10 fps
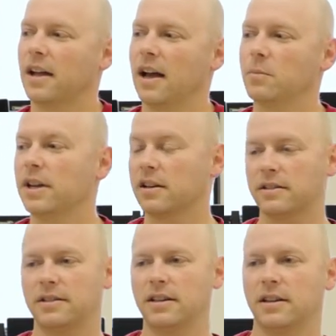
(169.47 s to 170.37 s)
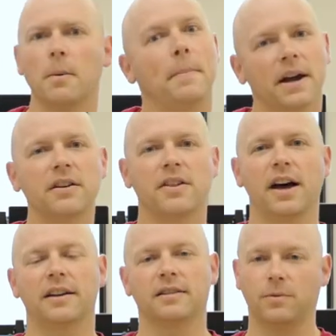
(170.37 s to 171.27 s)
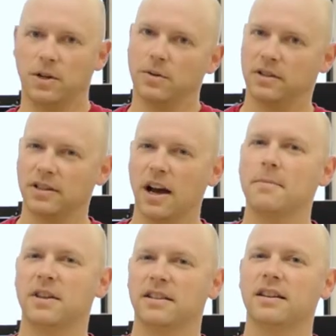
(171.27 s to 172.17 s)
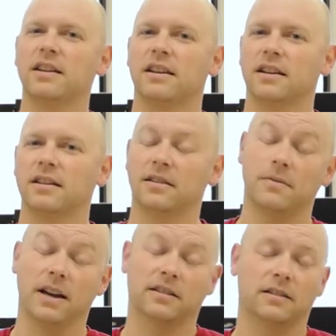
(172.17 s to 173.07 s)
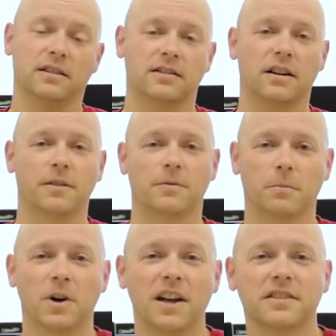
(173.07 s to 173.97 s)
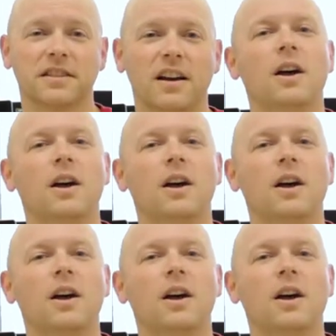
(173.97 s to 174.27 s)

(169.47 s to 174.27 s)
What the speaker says: And we could see, compare that, if we know the time they did it in and the fact that they started from rest,